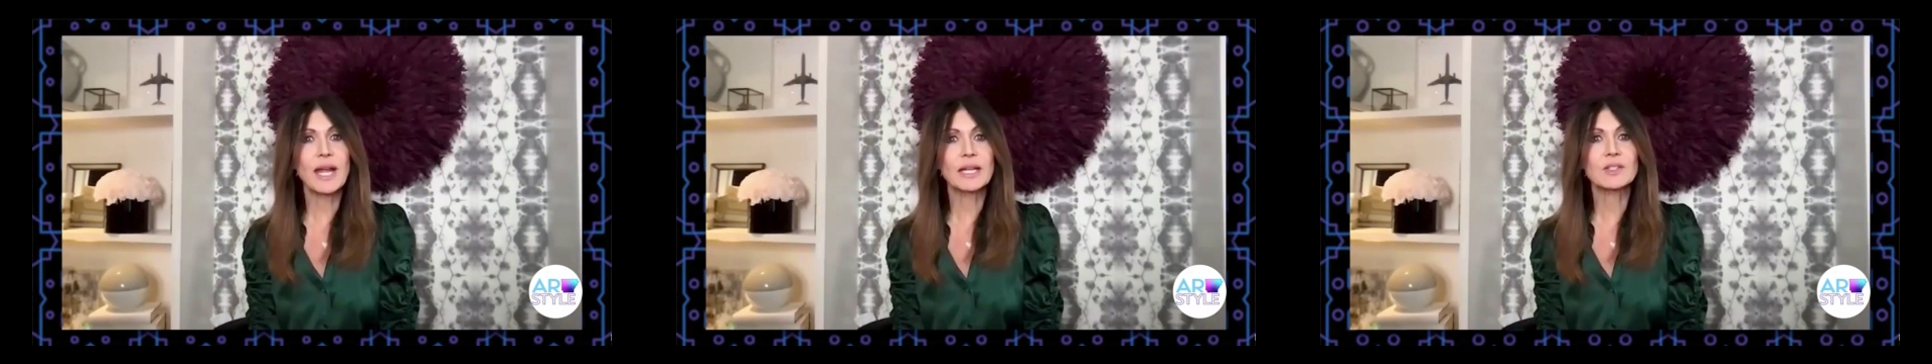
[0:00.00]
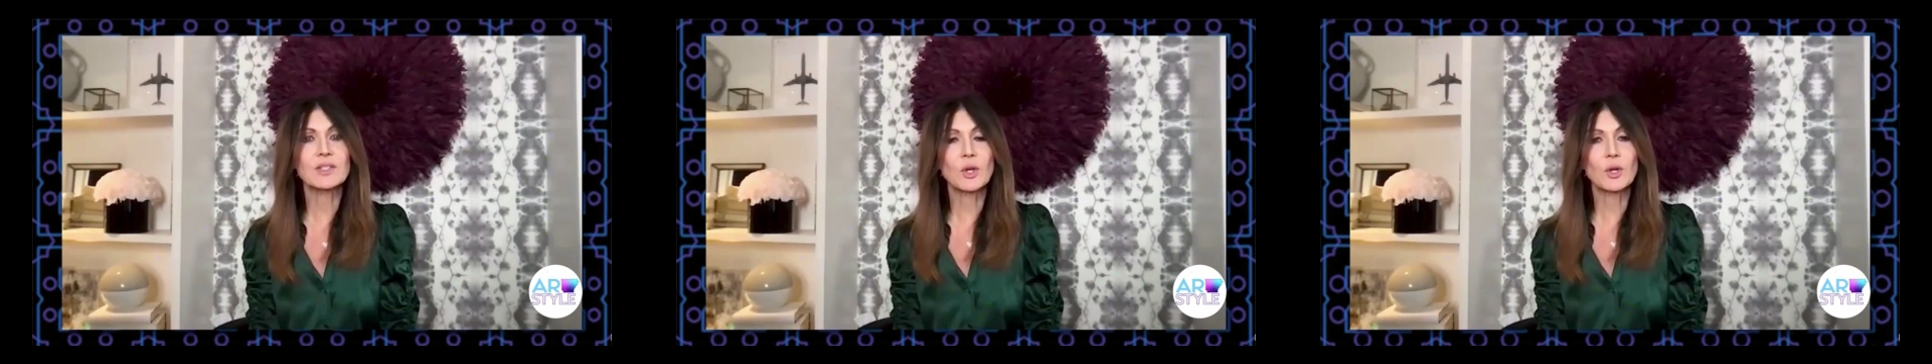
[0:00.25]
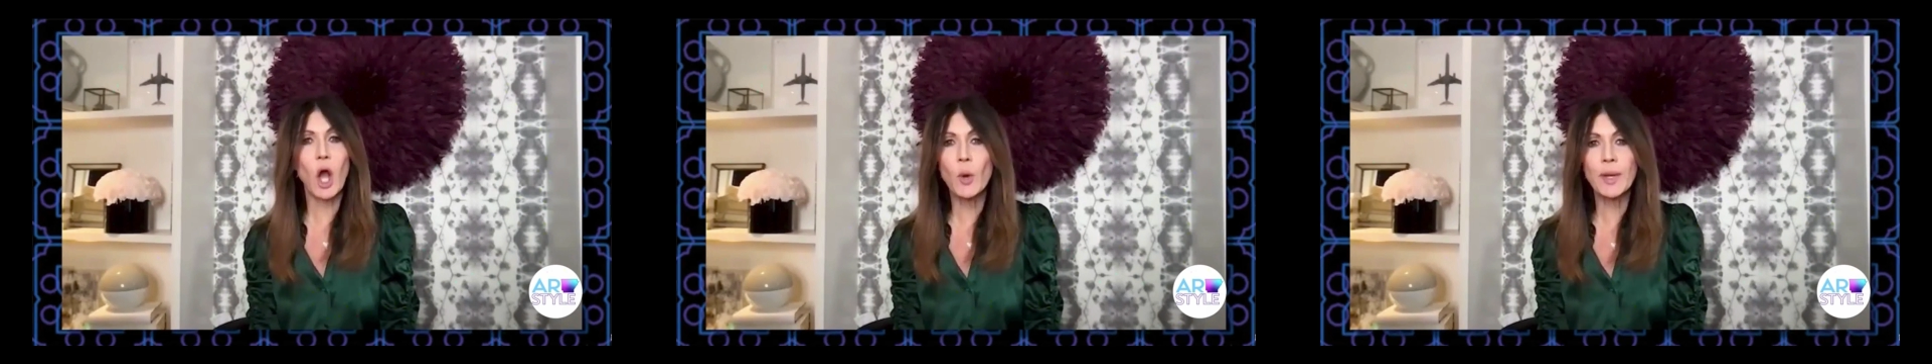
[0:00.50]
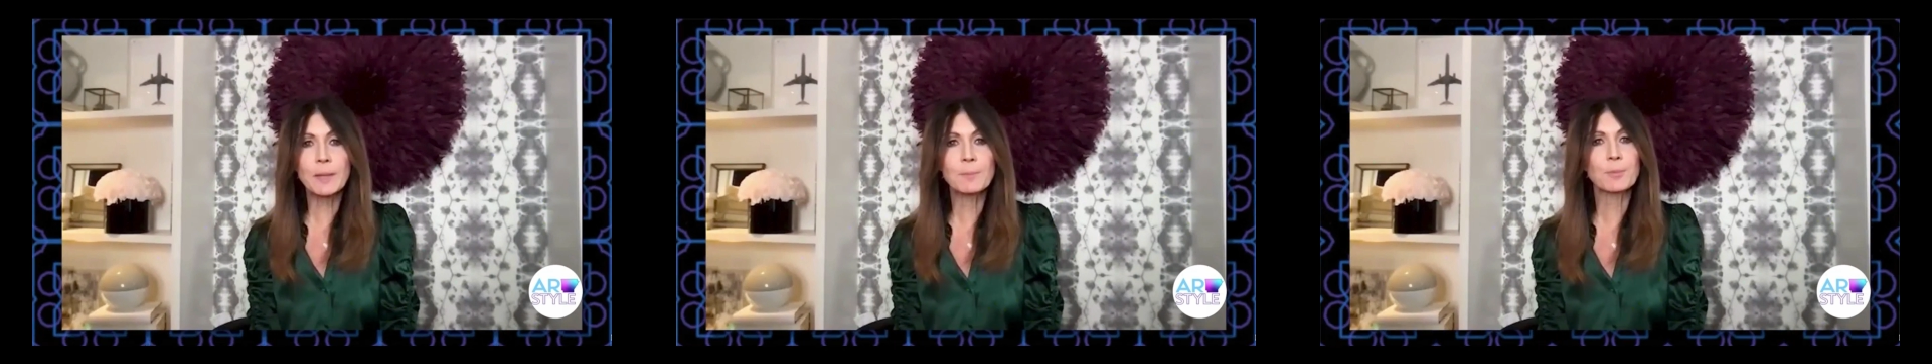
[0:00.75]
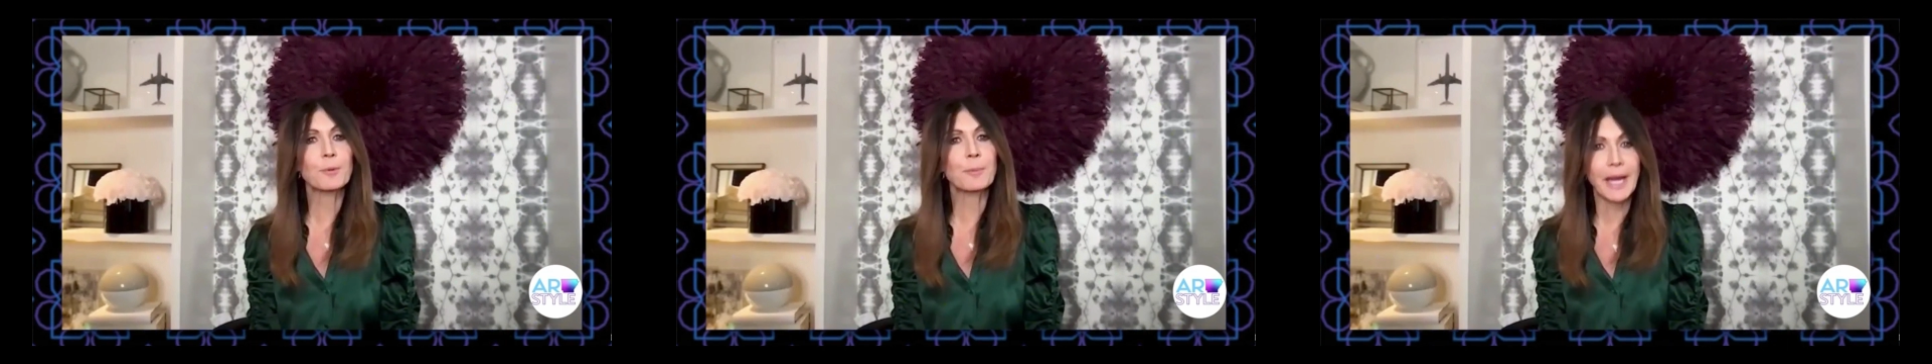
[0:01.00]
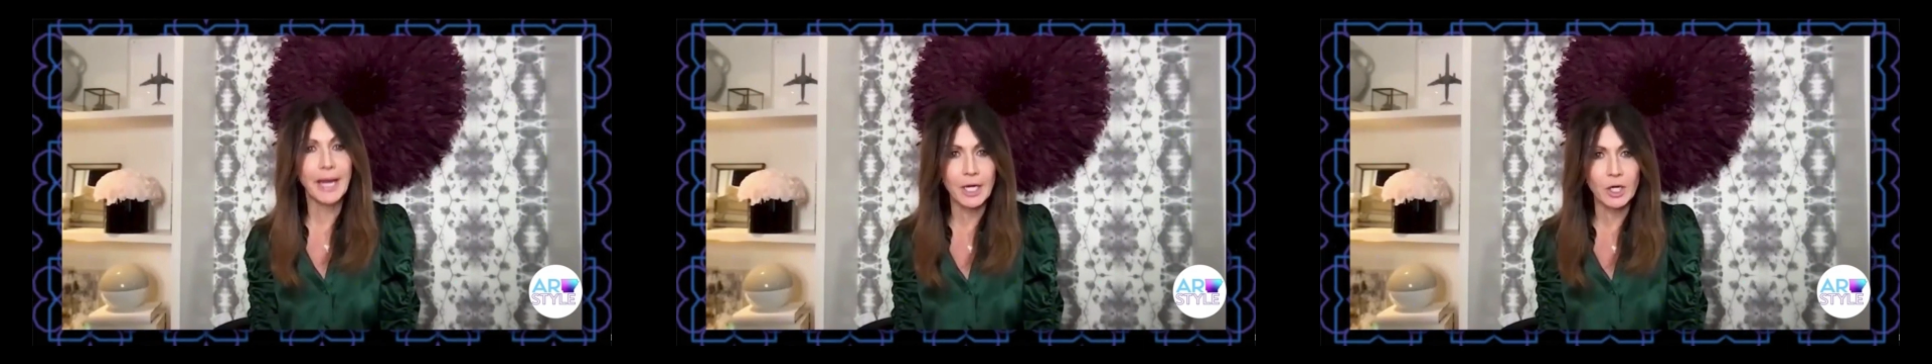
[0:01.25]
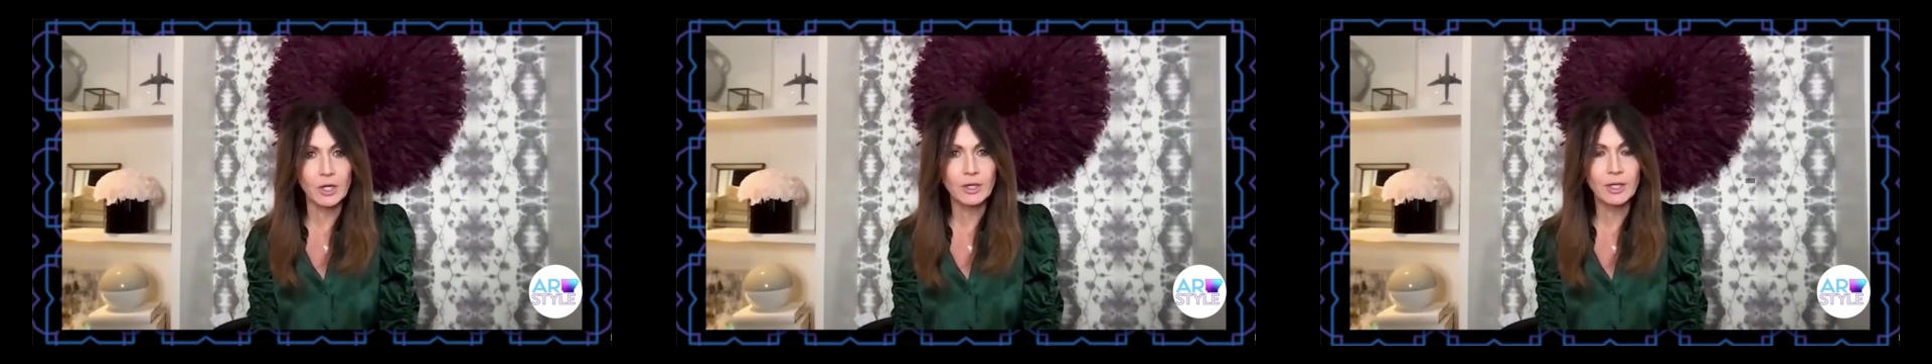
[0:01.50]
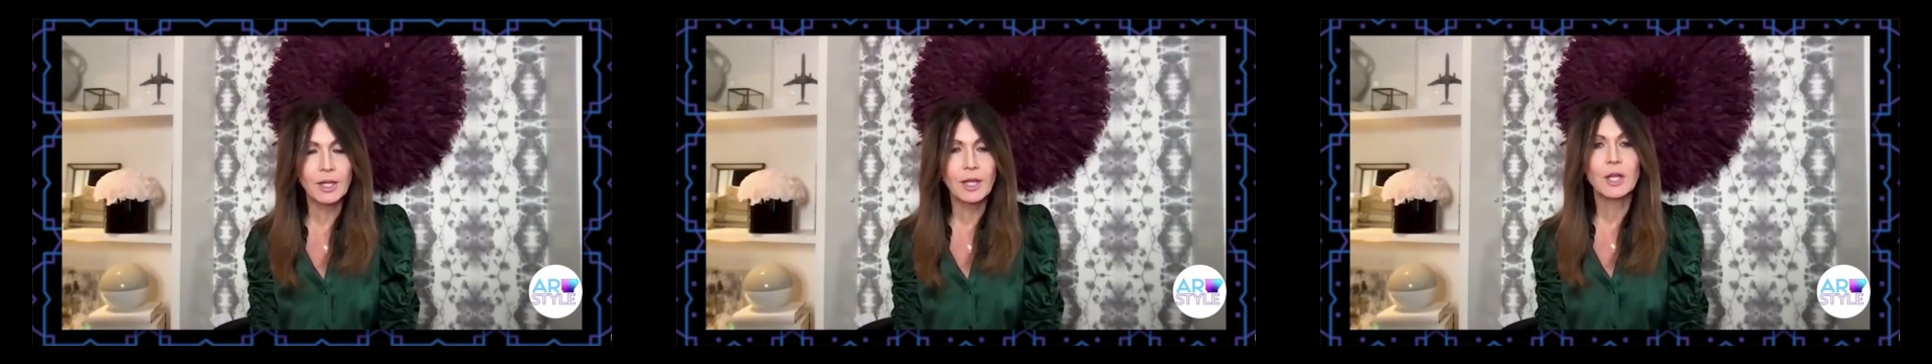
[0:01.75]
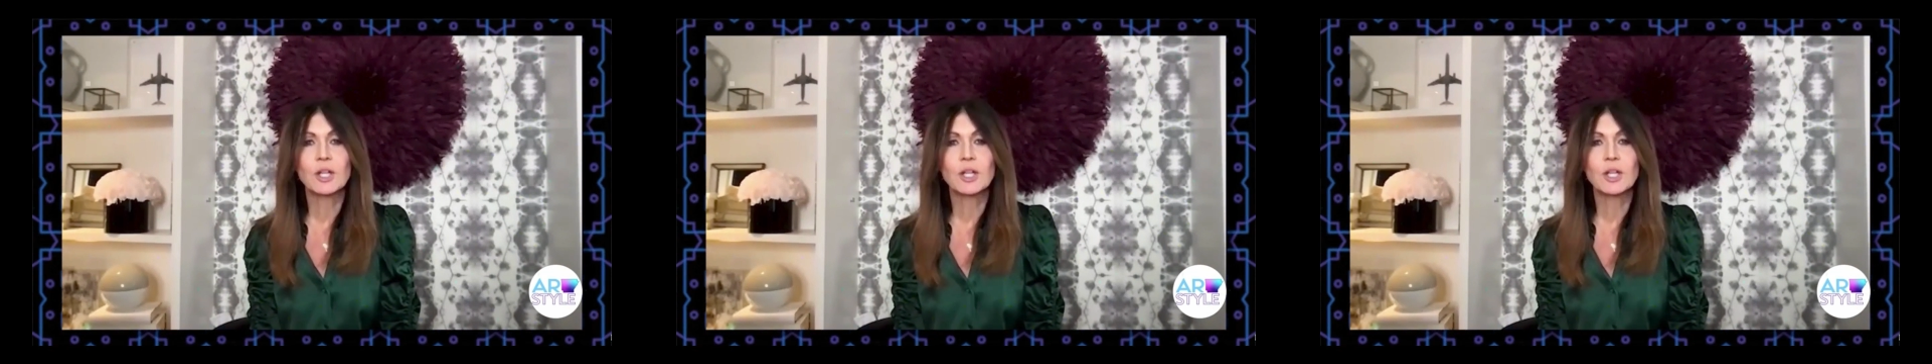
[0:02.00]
right. So go in prepared,